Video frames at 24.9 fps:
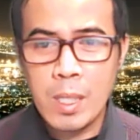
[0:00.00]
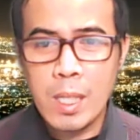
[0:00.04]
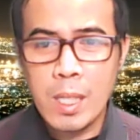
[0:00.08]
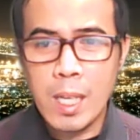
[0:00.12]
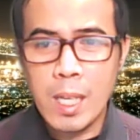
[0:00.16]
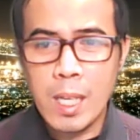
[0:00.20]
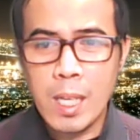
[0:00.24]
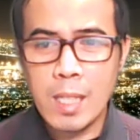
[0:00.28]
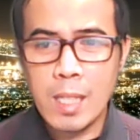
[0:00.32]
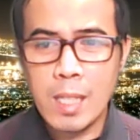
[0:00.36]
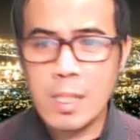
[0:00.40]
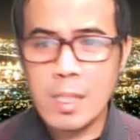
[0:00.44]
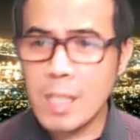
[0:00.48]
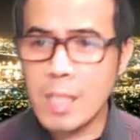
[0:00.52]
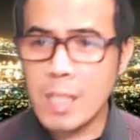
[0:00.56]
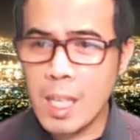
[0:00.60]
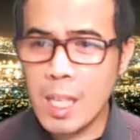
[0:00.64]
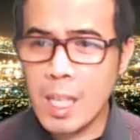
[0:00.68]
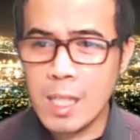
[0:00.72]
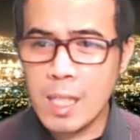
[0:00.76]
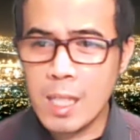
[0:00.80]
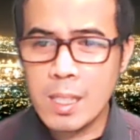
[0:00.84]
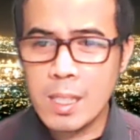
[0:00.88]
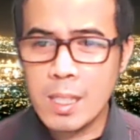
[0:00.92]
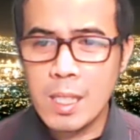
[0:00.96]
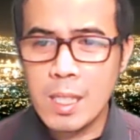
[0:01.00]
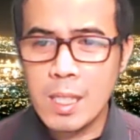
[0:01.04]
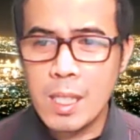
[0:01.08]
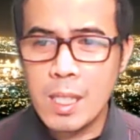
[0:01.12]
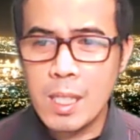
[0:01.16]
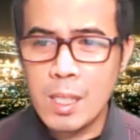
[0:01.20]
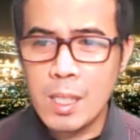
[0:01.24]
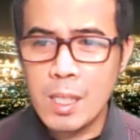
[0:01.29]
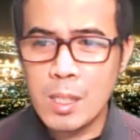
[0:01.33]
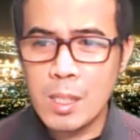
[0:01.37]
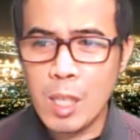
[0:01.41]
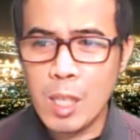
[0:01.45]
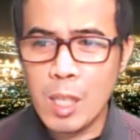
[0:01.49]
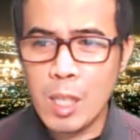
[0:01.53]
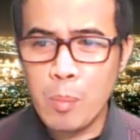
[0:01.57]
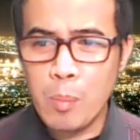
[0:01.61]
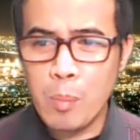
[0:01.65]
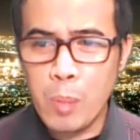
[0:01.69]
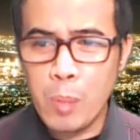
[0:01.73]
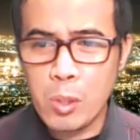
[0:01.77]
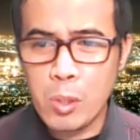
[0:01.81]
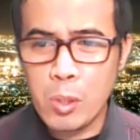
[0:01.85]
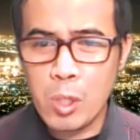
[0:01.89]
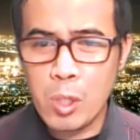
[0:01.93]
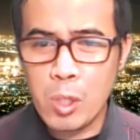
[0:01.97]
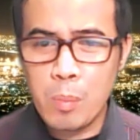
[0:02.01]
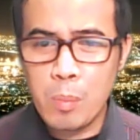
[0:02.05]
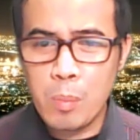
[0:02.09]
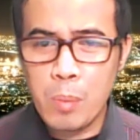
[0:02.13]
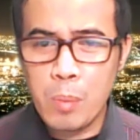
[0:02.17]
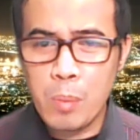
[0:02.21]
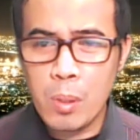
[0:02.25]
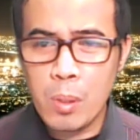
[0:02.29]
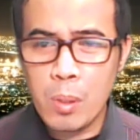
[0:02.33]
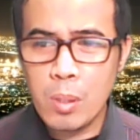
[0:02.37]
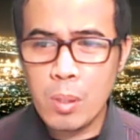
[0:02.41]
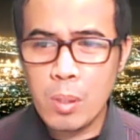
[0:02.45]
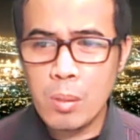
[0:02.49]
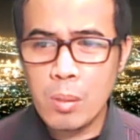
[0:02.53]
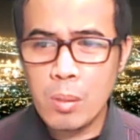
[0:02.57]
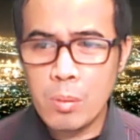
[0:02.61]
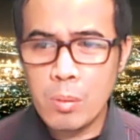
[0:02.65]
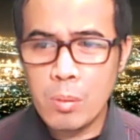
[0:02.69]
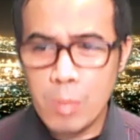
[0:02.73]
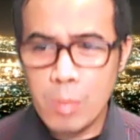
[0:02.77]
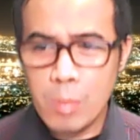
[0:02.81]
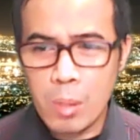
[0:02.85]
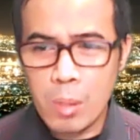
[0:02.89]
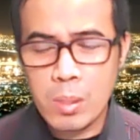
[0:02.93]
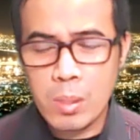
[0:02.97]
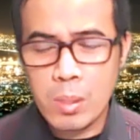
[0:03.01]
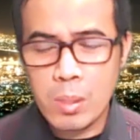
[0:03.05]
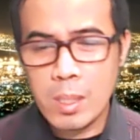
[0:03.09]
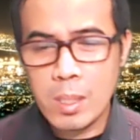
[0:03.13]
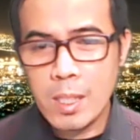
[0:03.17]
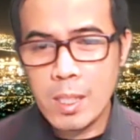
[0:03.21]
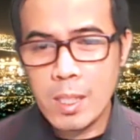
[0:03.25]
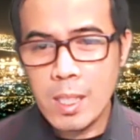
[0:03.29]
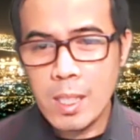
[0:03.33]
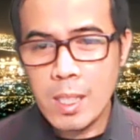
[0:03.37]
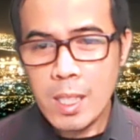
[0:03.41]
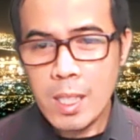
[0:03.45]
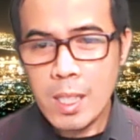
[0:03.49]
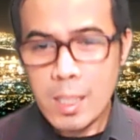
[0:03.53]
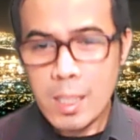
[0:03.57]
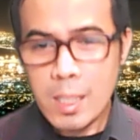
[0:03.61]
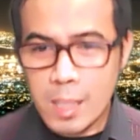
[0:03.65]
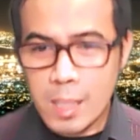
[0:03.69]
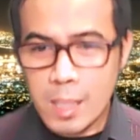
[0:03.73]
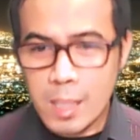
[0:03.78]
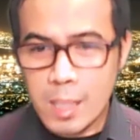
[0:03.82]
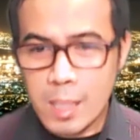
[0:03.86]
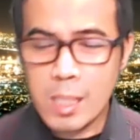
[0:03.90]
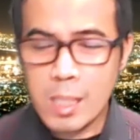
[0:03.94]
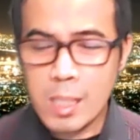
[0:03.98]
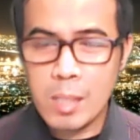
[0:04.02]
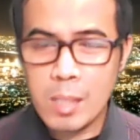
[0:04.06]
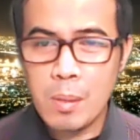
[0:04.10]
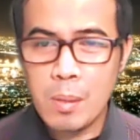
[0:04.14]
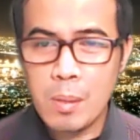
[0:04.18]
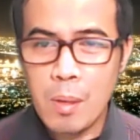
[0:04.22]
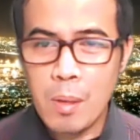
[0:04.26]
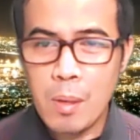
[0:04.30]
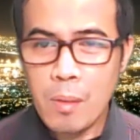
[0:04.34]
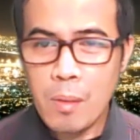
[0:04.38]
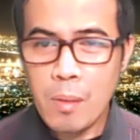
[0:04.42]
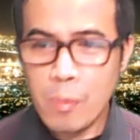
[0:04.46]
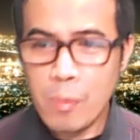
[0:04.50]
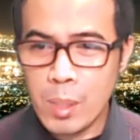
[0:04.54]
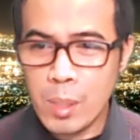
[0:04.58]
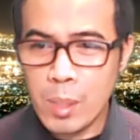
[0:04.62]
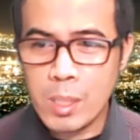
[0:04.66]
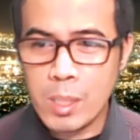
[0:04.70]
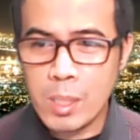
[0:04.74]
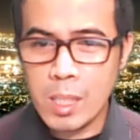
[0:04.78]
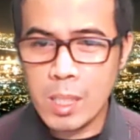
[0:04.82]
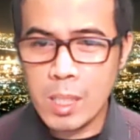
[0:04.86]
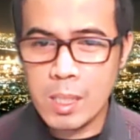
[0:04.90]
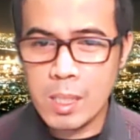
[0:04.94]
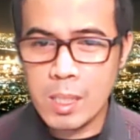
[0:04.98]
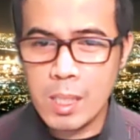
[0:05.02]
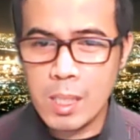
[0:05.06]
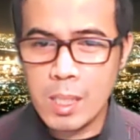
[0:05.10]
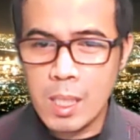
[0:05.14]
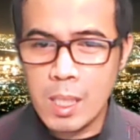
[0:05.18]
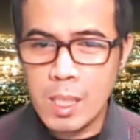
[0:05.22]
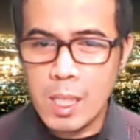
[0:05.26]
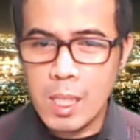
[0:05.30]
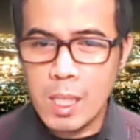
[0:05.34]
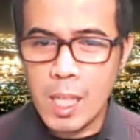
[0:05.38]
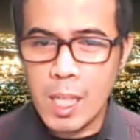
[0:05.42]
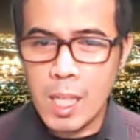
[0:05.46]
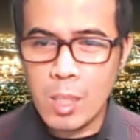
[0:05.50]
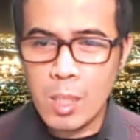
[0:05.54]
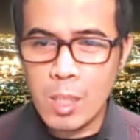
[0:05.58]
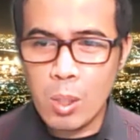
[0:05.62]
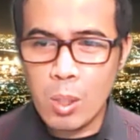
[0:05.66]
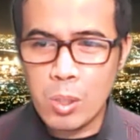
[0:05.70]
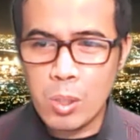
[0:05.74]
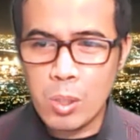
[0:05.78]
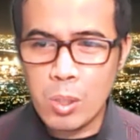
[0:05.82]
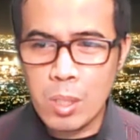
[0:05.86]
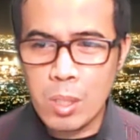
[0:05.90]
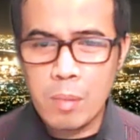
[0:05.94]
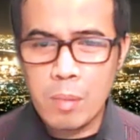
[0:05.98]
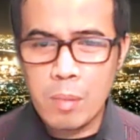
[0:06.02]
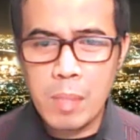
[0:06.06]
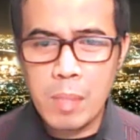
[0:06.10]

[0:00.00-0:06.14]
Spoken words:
And yet, the Apostle Paul wrote these verses. And also in